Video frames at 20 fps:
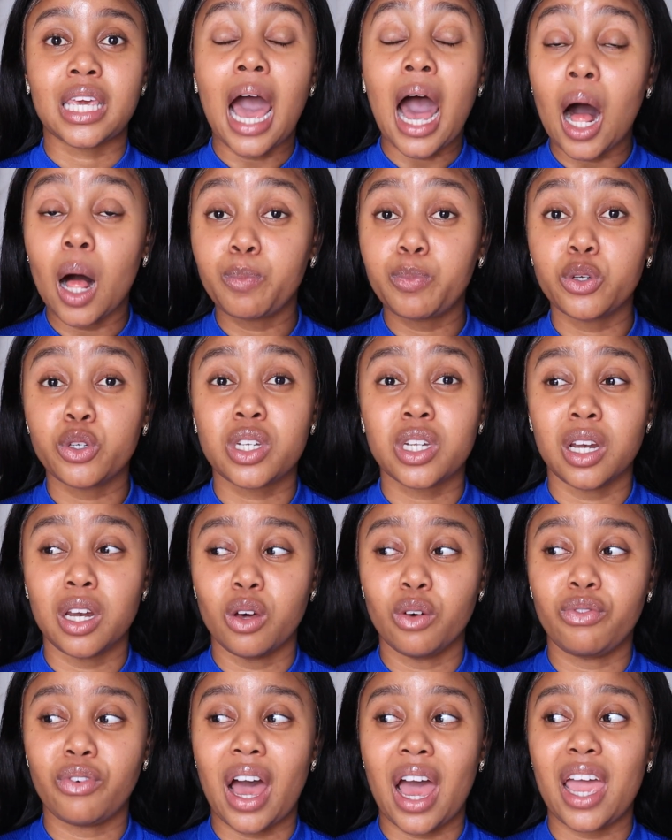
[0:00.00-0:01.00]
help you
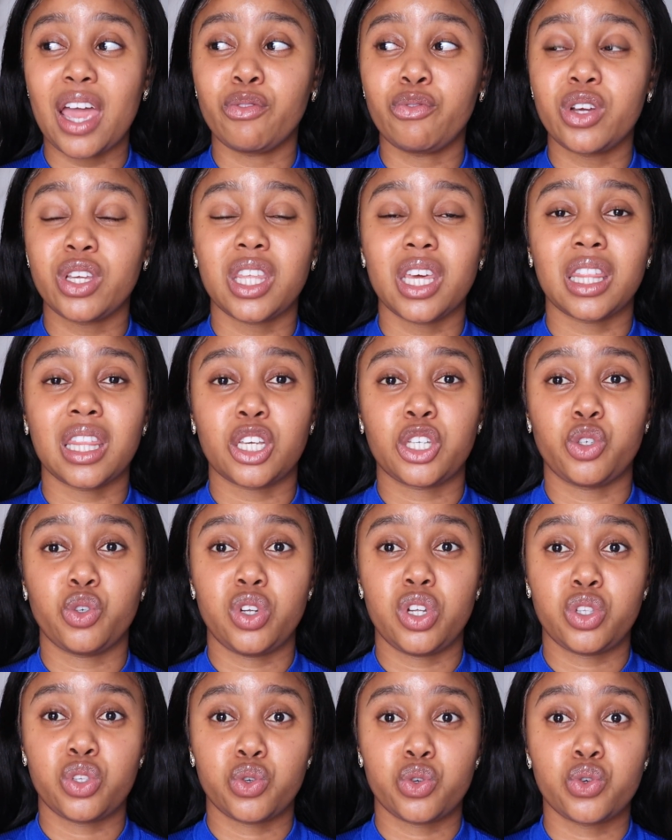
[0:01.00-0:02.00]
deliver everything that you
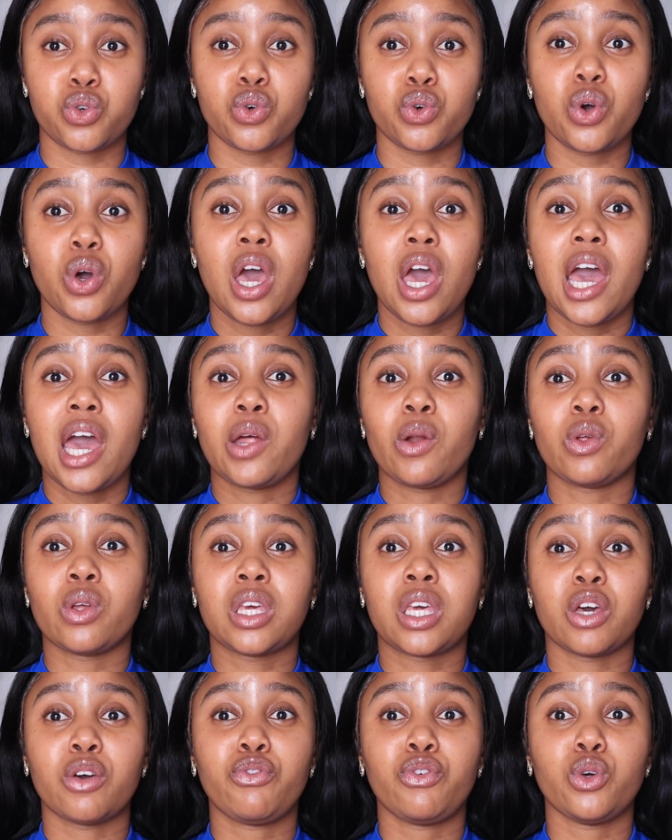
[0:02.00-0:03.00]
need to do. It will
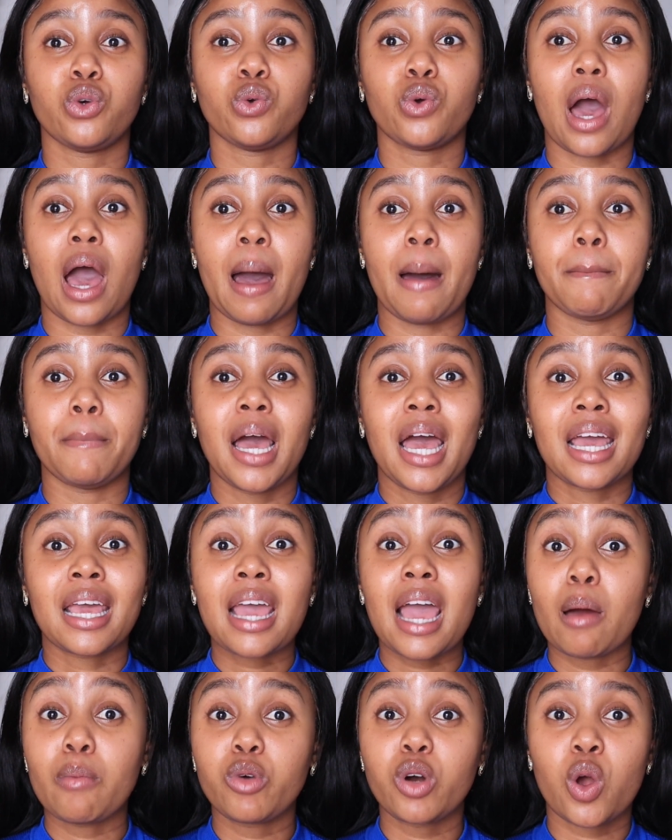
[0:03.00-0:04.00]
give you
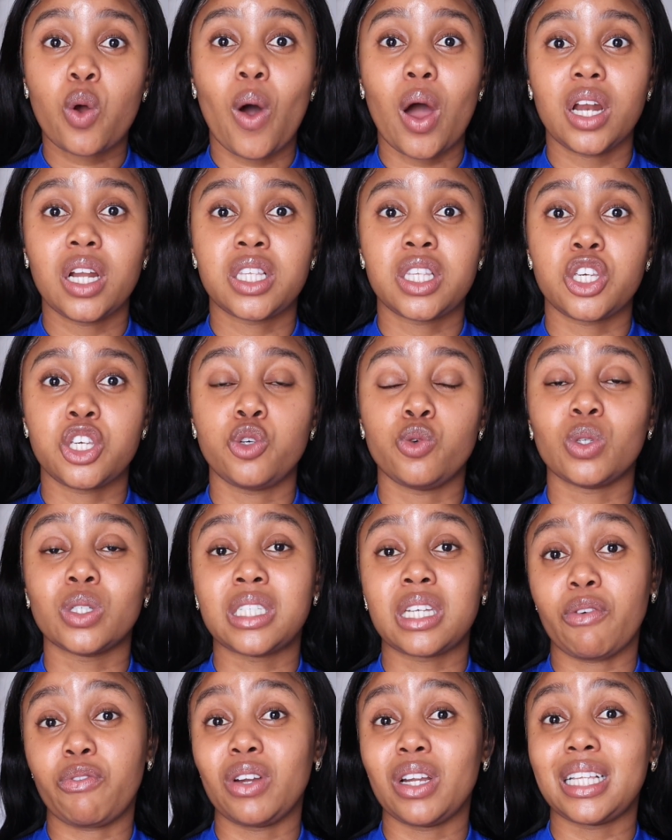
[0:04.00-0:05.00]
camera quality. You will
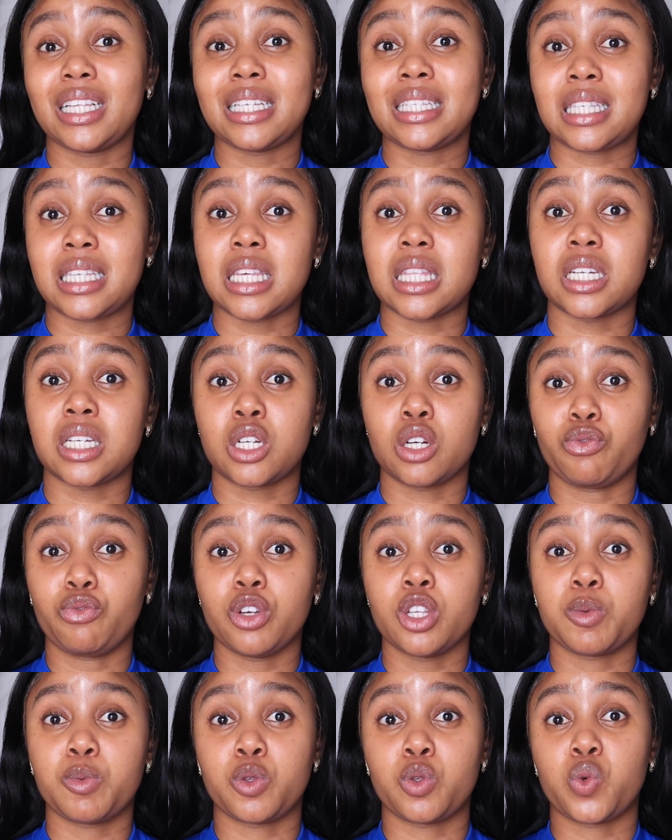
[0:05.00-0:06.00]
definitely see the
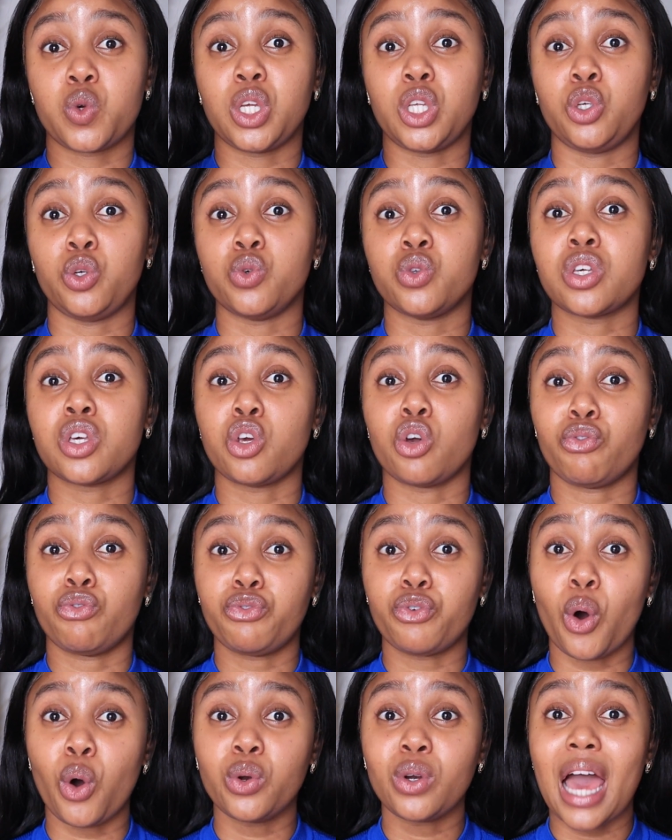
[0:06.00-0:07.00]
difference between using your
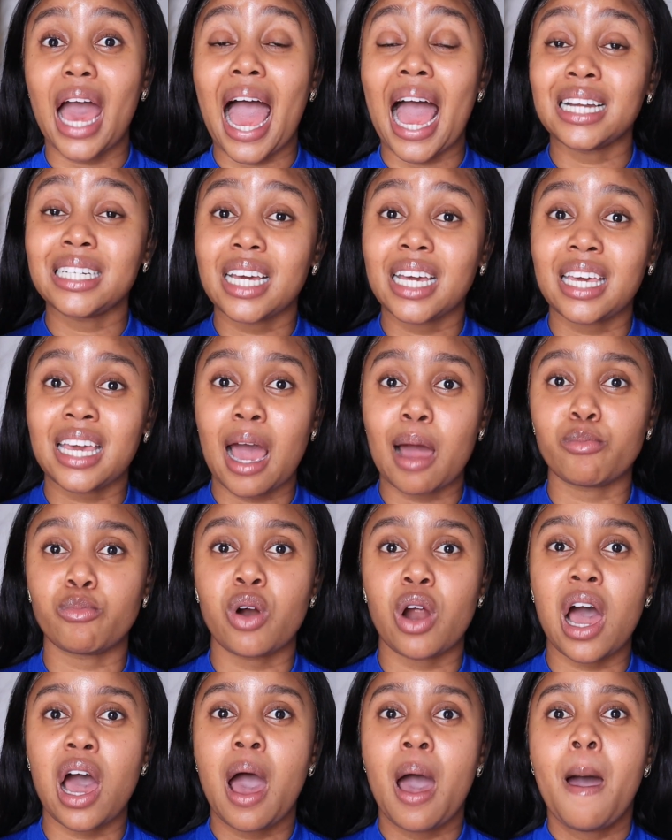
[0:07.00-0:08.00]
phone and a
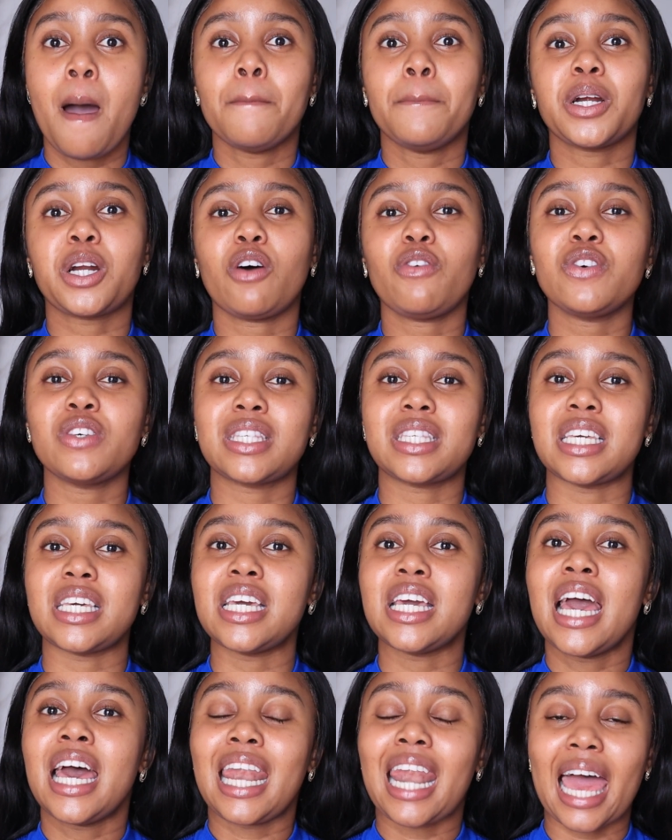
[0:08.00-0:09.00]
camera. But
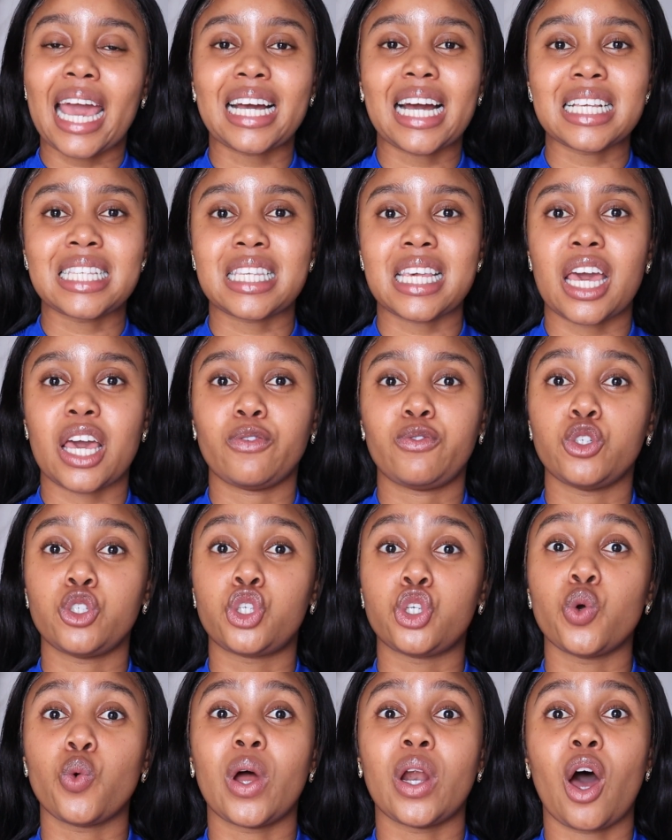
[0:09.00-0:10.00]
obviously, like I say, if you
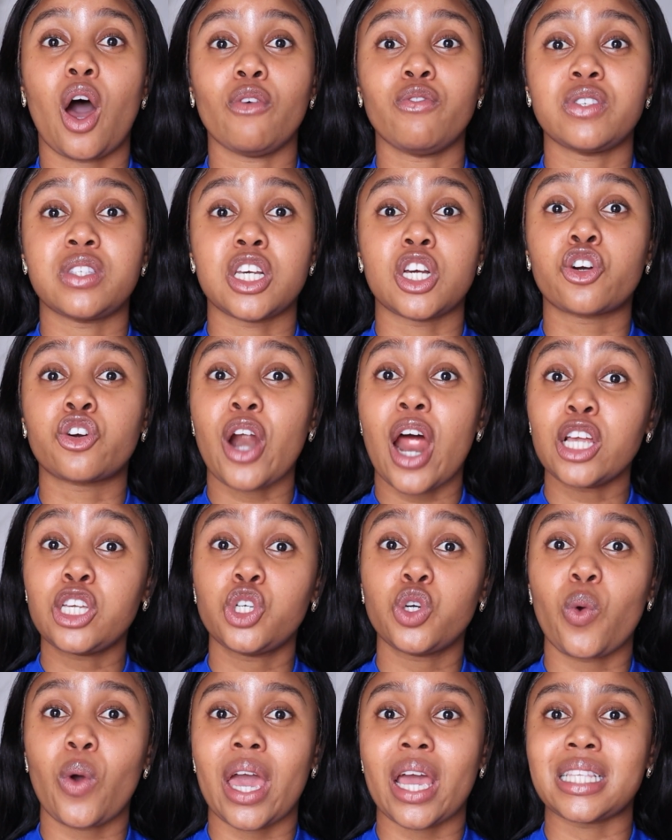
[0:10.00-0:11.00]
do want to obviously
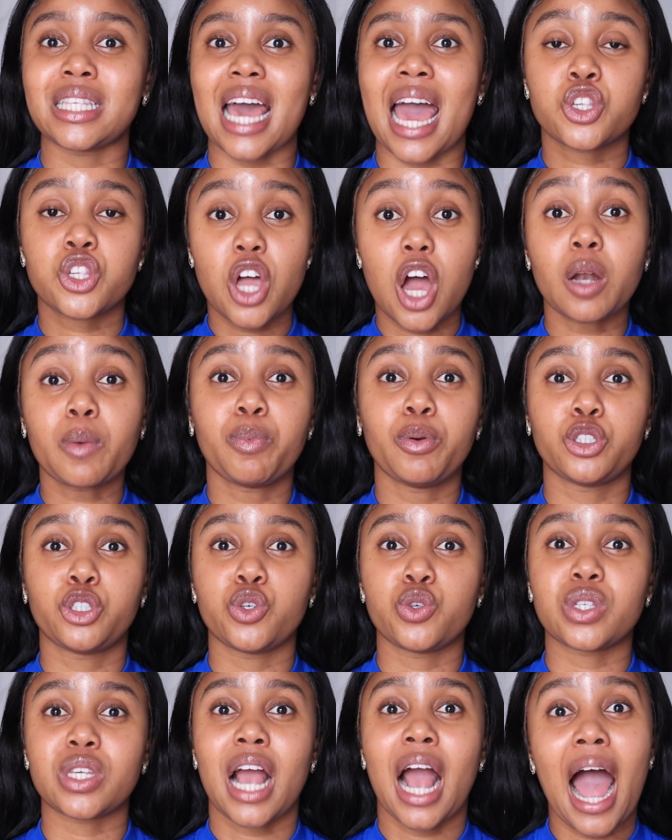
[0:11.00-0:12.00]
graduate, start
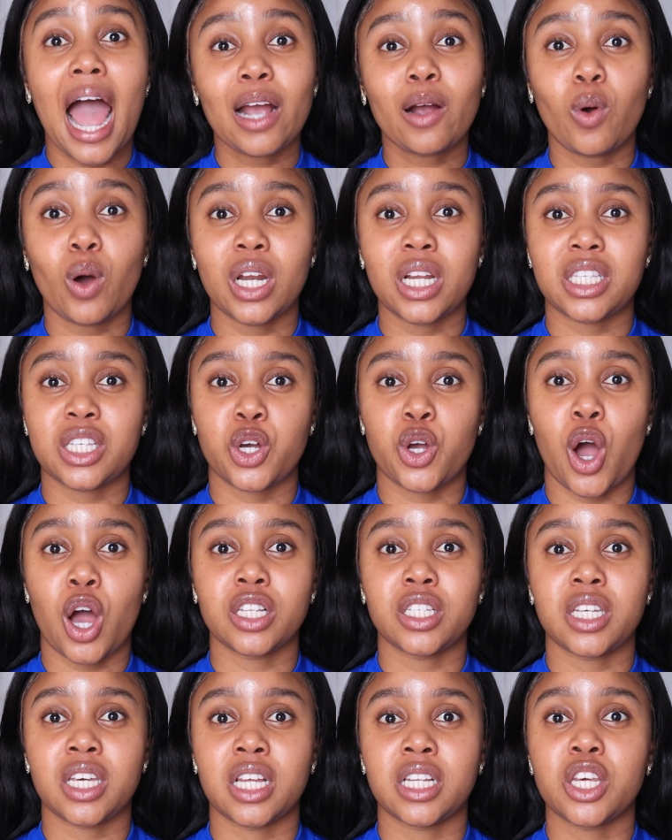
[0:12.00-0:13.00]
producing high quality
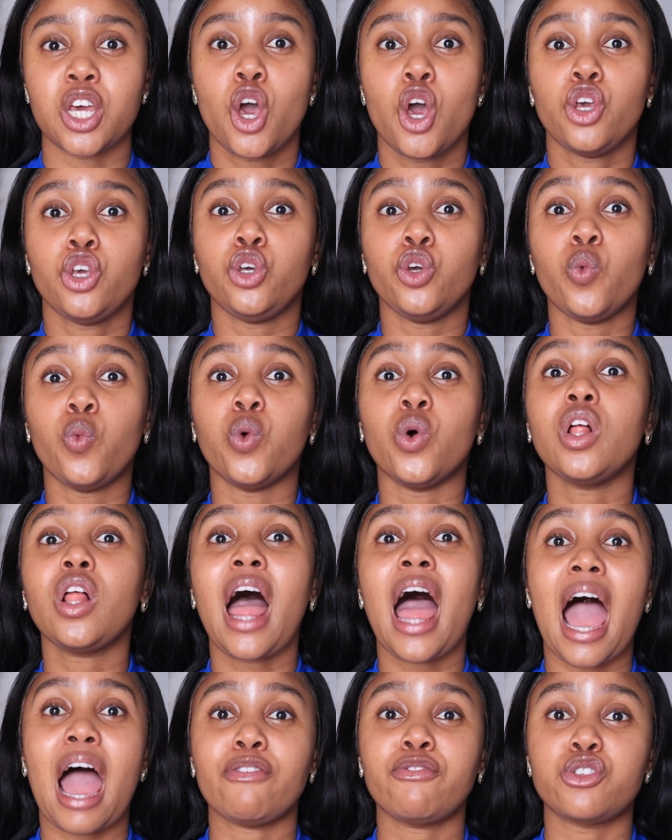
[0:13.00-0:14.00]
content, you will
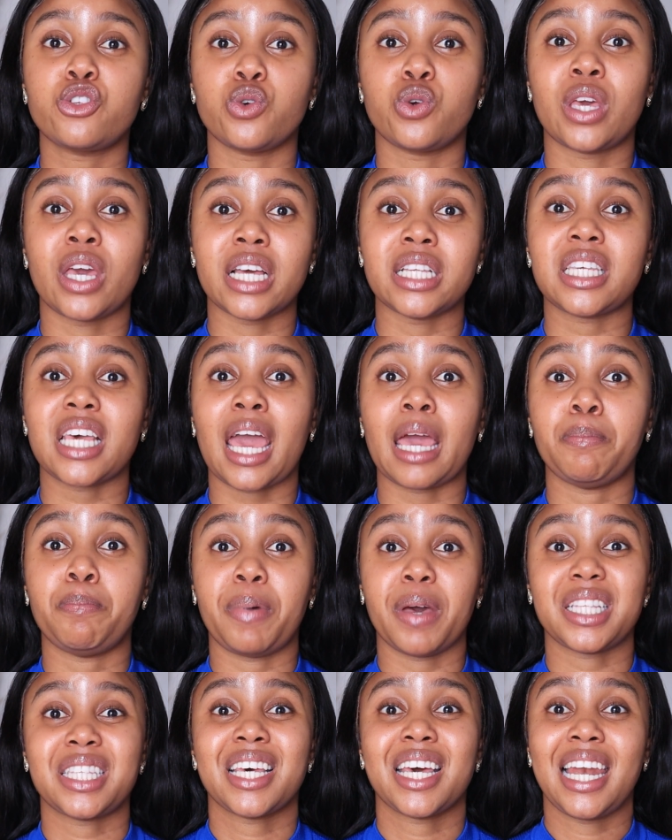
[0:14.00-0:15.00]
have to get a
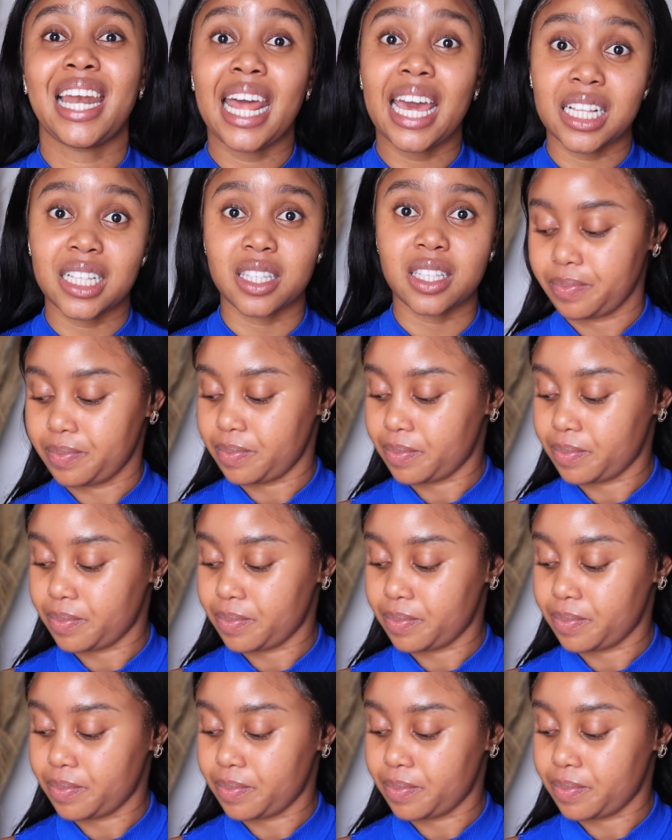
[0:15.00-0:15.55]
better lens.